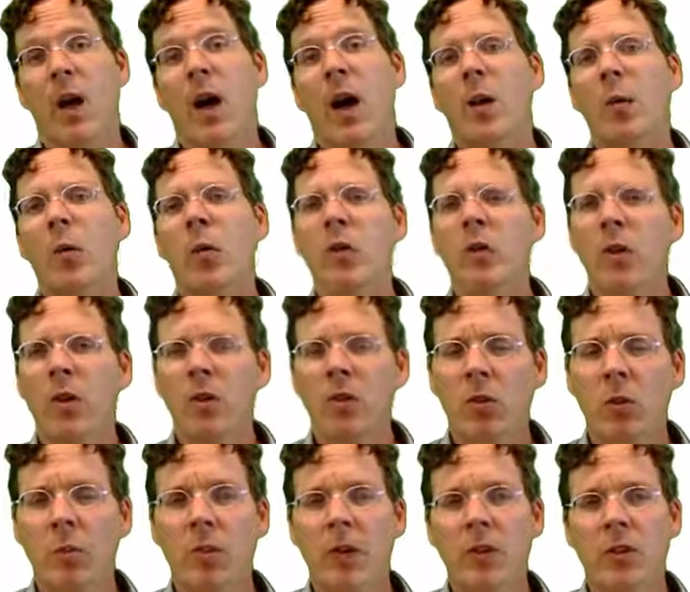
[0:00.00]
I want to also
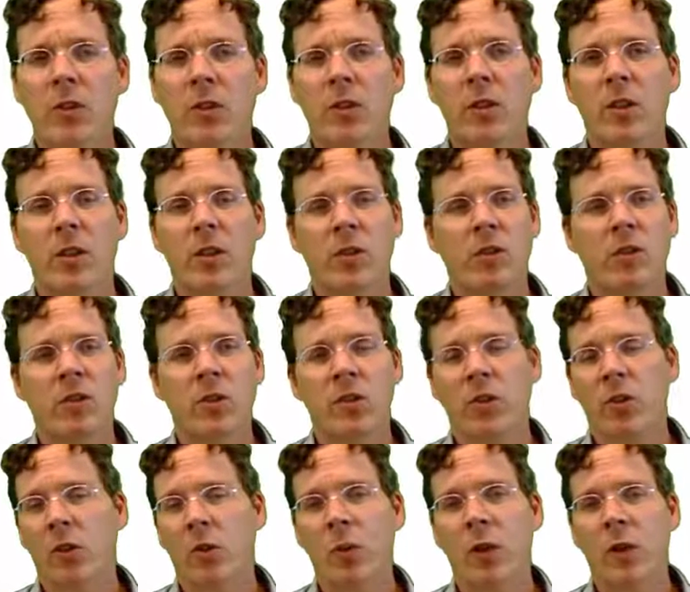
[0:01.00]
mention just
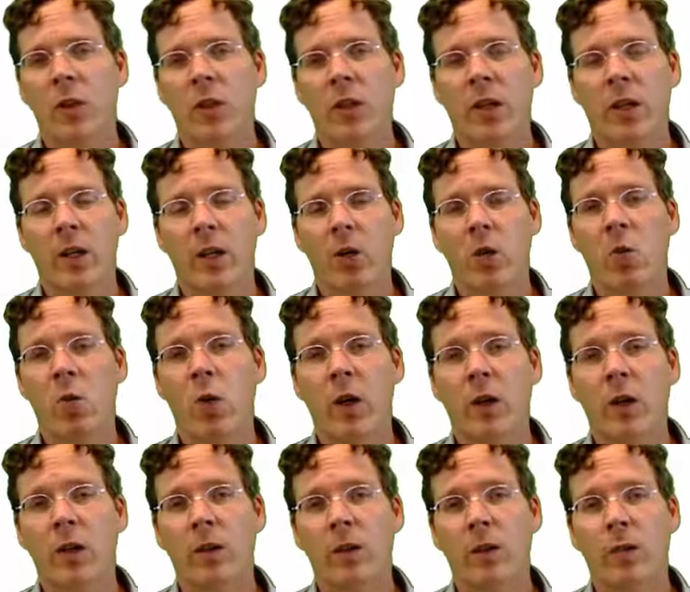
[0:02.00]
a quick kind of
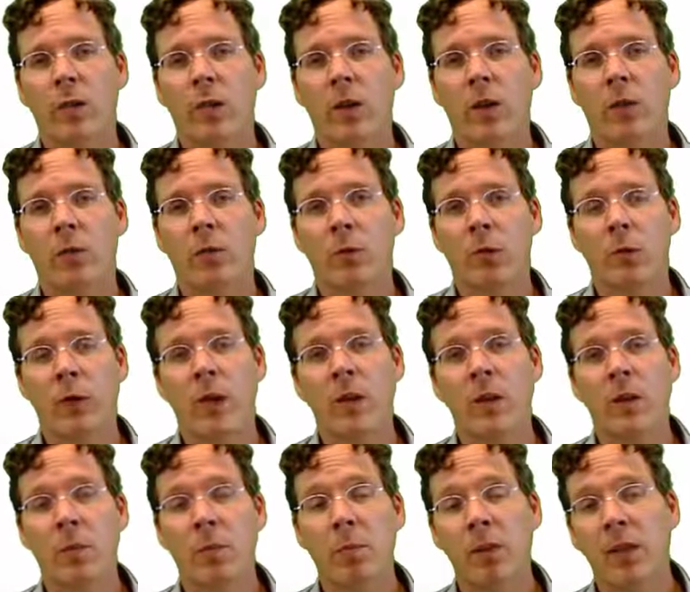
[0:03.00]
quirk of creating
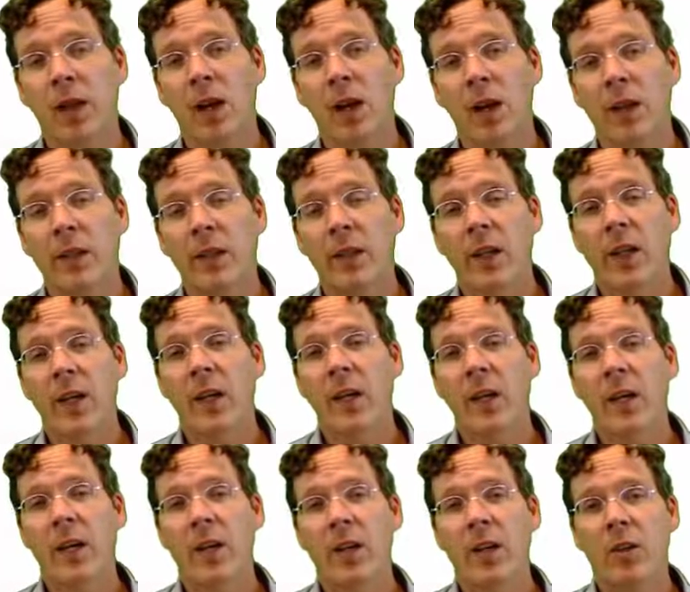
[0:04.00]
the plot
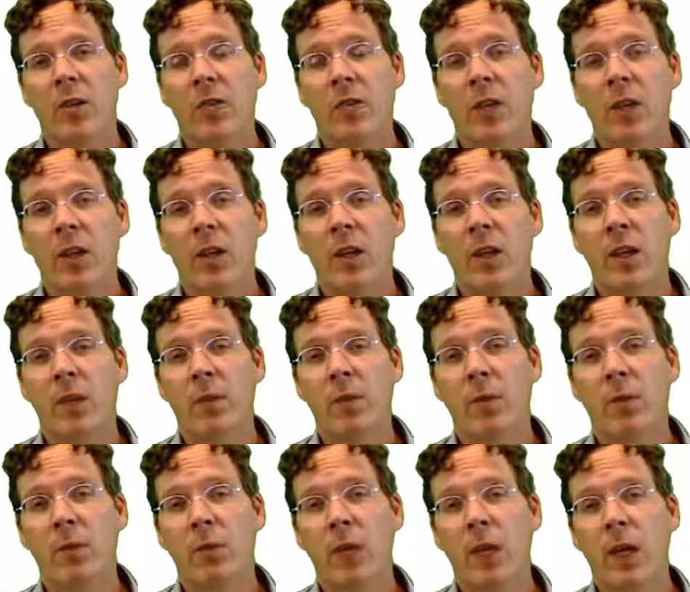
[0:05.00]
is if
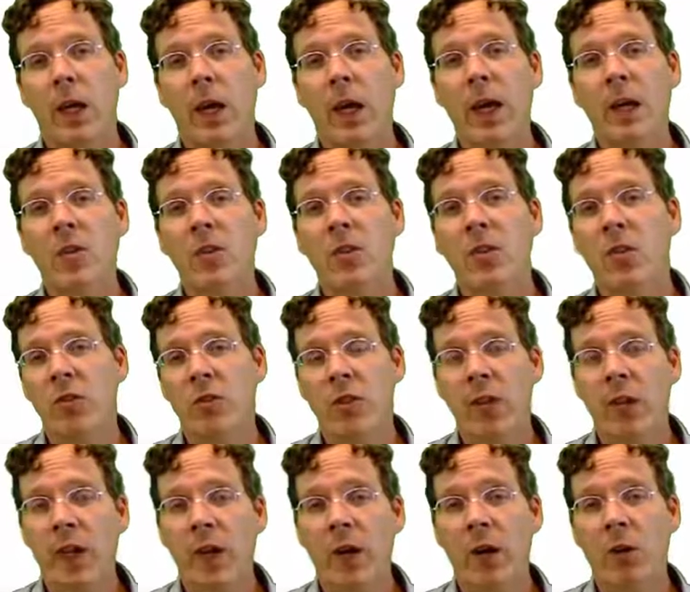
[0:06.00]
x
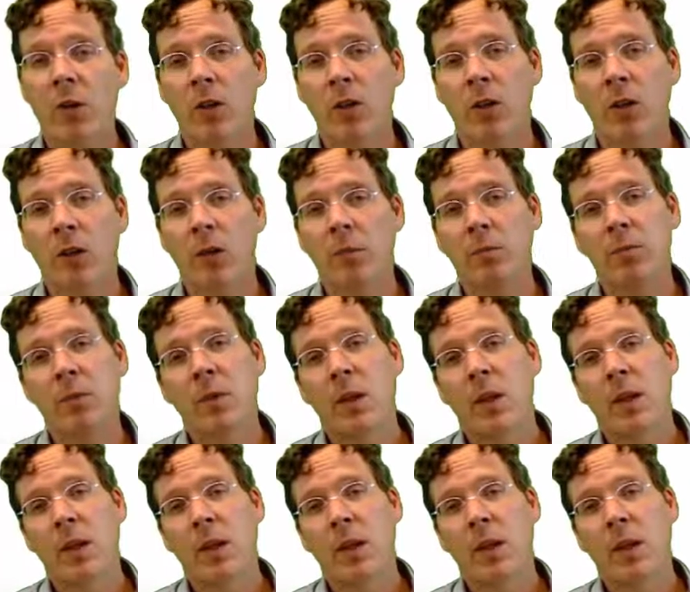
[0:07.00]
the outcome